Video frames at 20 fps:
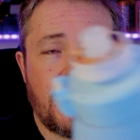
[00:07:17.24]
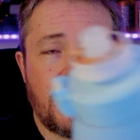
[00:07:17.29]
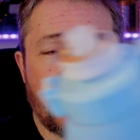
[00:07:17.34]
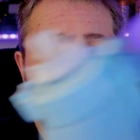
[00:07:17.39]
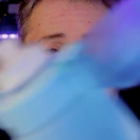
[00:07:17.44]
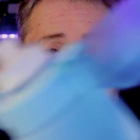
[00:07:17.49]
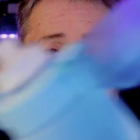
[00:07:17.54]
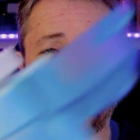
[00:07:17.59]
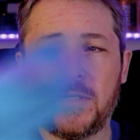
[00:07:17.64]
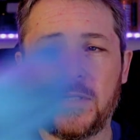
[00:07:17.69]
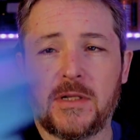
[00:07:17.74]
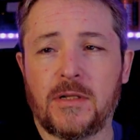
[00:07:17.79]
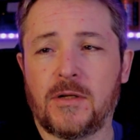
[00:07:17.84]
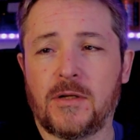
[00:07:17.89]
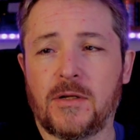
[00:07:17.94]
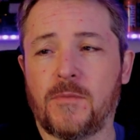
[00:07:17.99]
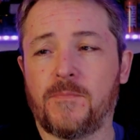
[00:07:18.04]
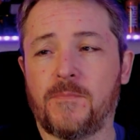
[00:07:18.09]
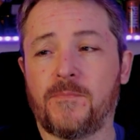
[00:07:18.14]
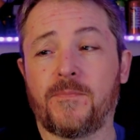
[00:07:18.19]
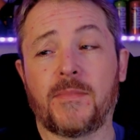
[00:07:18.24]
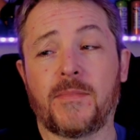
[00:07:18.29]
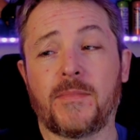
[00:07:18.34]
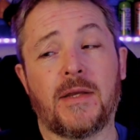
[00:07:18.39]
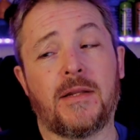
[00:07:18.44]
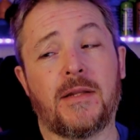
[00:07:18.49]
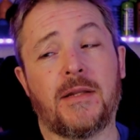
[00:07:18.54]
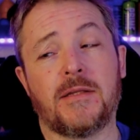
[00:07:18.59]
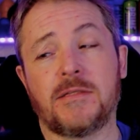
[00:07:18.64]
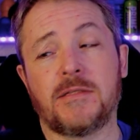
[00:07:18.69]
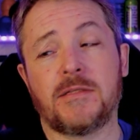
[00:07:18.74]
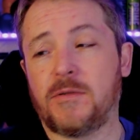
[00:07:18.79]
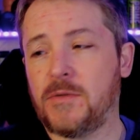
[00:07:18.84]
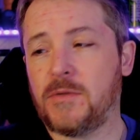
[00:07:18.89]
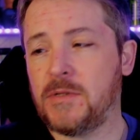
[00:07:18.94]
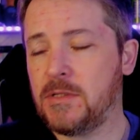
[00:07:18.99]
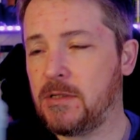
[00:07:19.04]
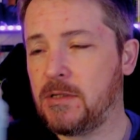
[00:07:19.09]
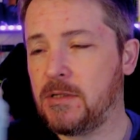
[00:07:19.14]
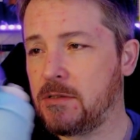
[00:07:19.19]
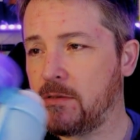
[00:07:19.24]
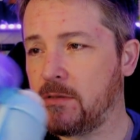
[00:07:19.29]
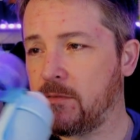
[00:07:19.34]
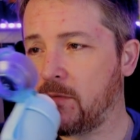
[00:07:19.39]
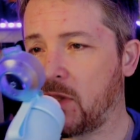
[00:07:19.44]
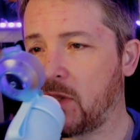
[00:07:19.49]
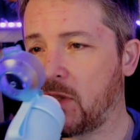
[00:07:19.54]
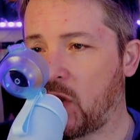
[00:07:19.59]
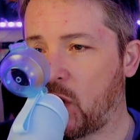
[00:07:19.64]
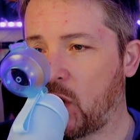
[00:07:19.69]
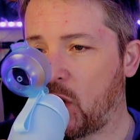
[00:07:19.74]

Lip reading: Okay, all ready to go. Let's see what it does.